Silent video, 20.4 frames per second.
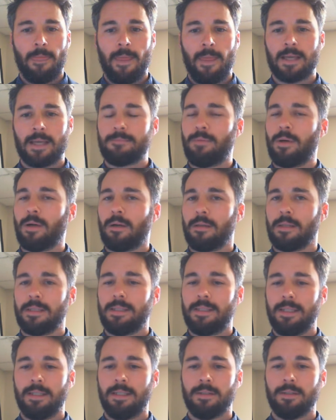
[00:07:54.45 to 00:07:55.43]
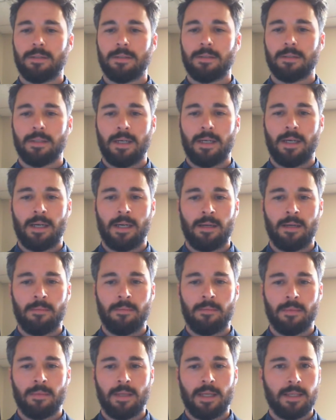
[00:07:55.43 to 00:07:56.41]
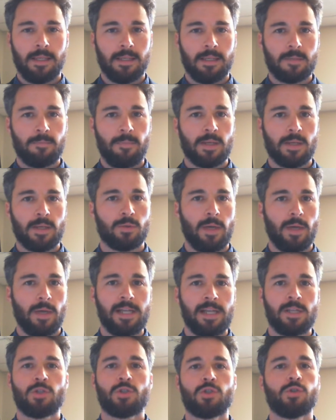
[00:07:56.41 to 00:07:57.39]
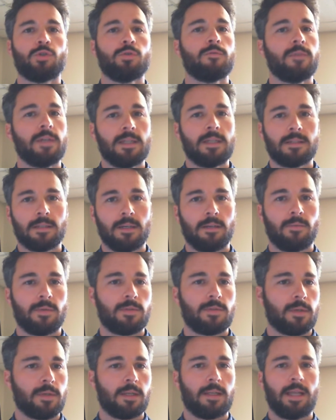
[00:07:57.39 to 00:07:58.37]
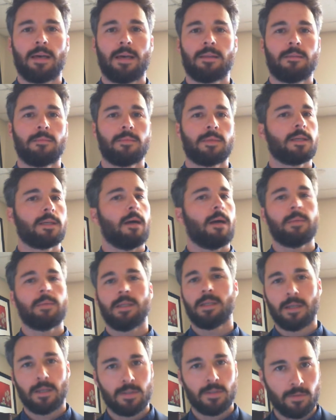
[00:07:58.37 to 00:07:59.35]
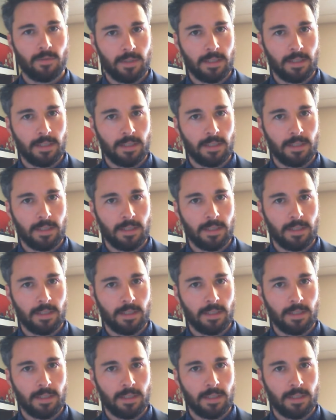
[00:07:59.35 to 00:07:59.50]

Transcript: As part of the deal, they'd get a special H-2 visa, which would allow them to come in the country